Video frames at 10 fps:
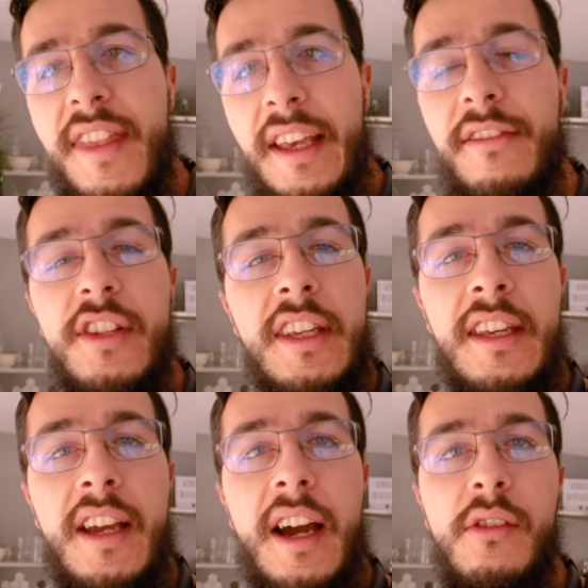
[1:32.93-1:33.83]

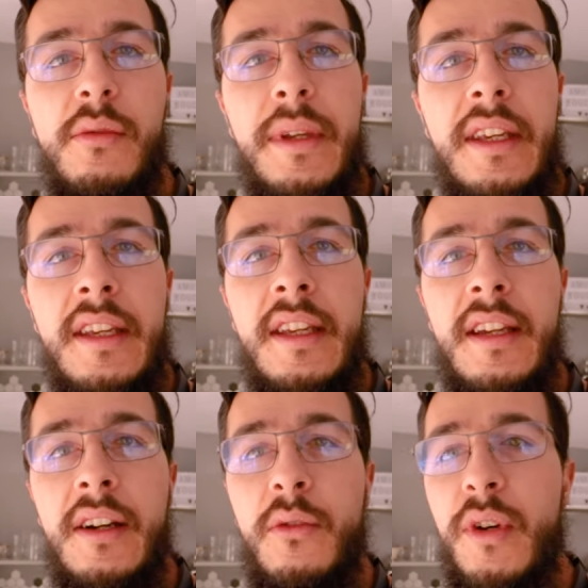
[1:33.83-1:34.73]
Thankfully I will be
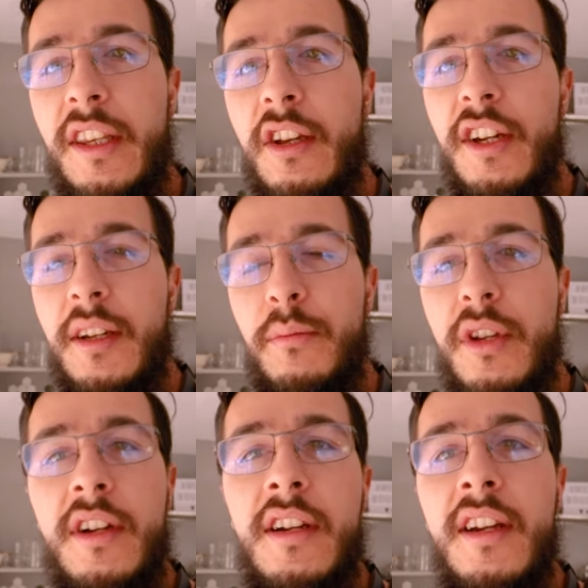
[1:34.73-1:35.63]
working on a
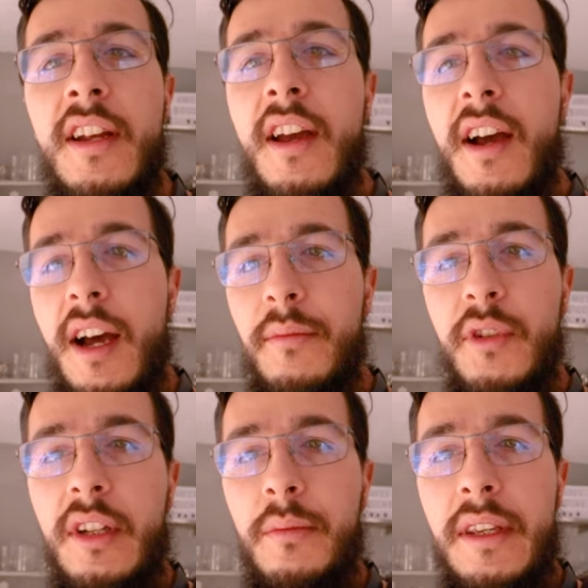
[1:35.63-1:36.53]
computer. I'm
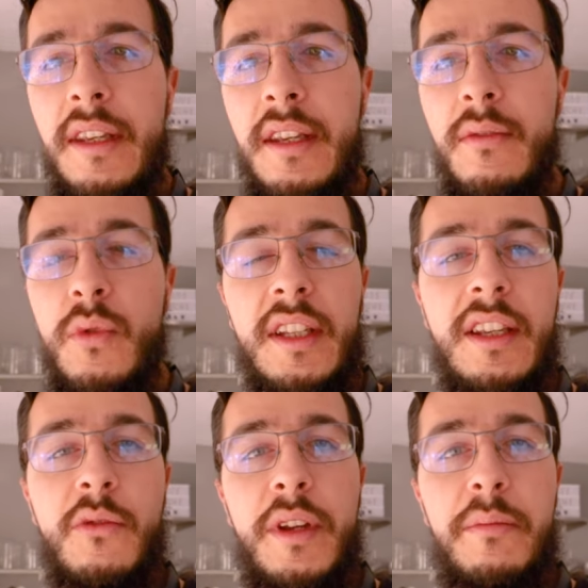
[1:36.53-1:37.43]
not gonna be
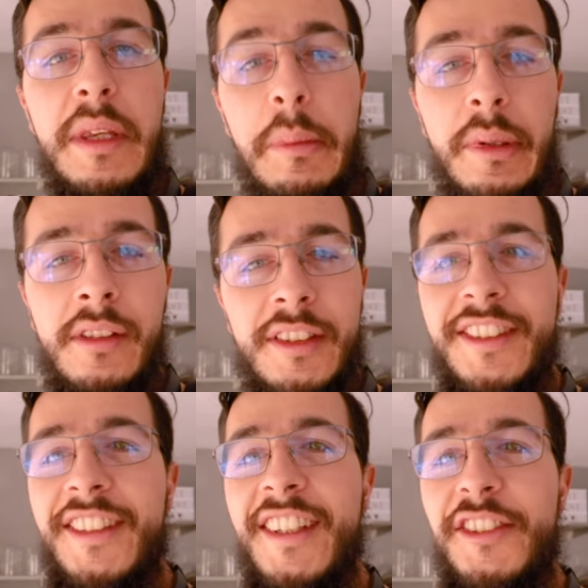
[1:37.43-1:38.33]
working with people
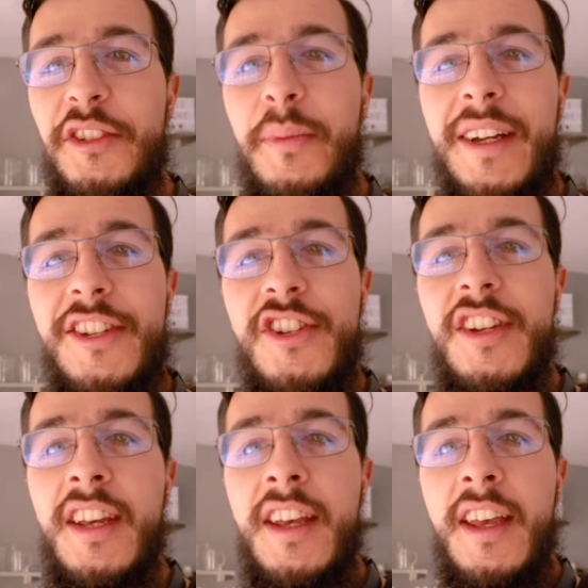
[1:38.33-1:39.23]
too much,
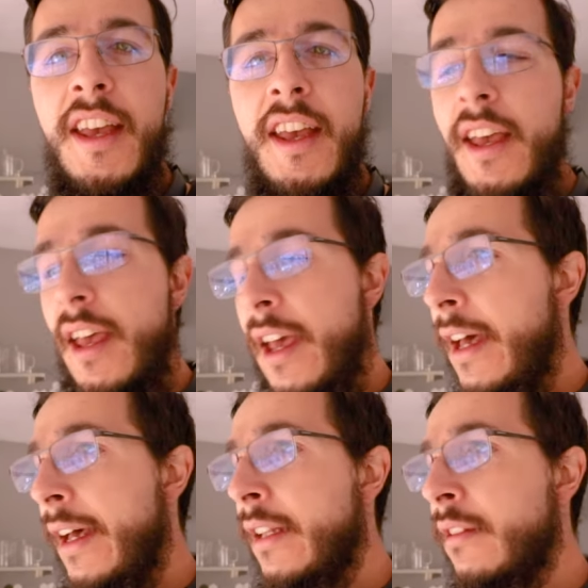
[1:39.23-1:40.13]

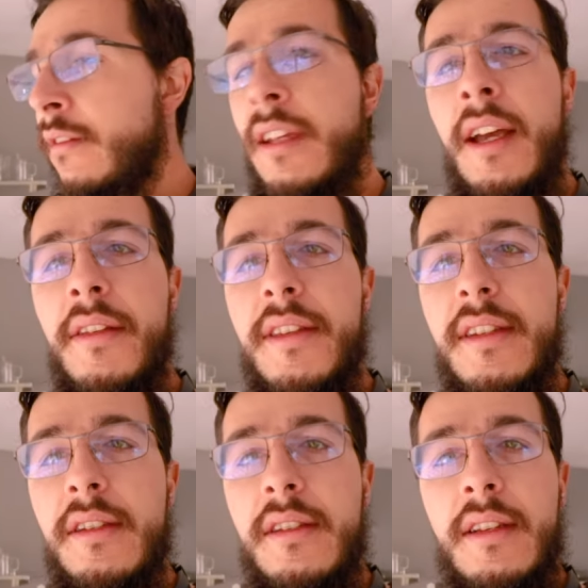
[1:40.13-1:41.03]
and yeah,
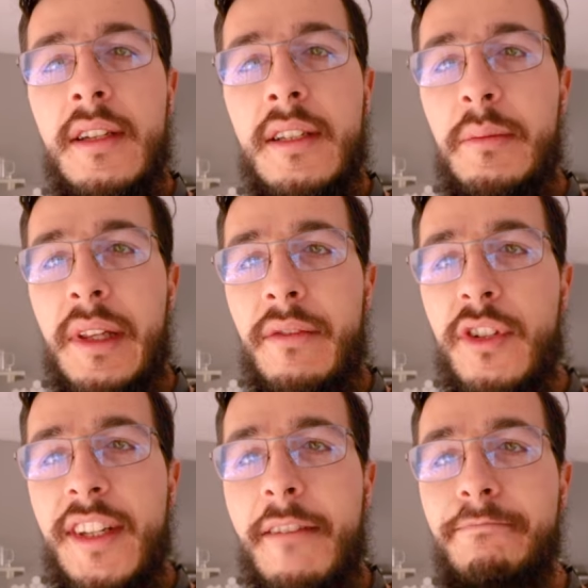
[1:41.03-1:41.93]
this is the plan
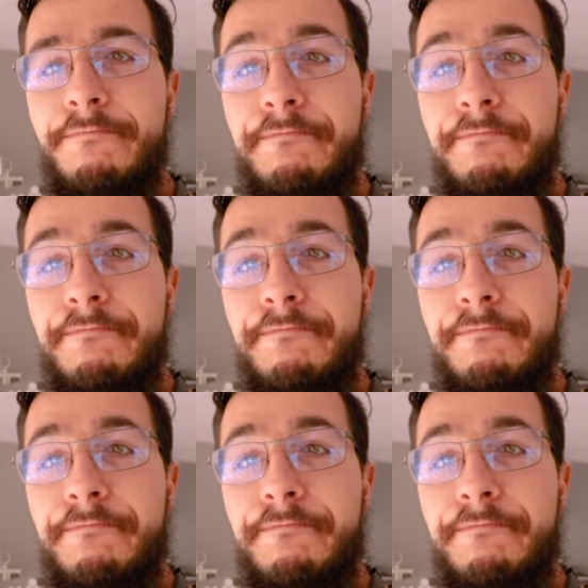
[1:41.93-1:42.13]
for today.